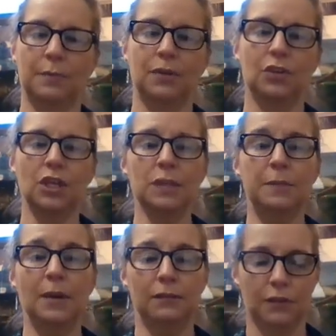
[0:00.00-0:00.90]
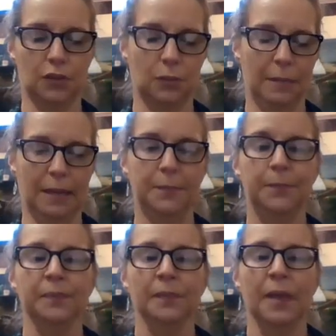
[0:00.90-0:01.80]
So she's built for swimming.
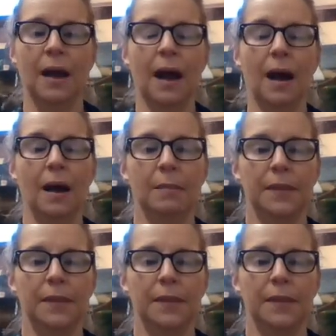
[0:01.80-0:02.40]
The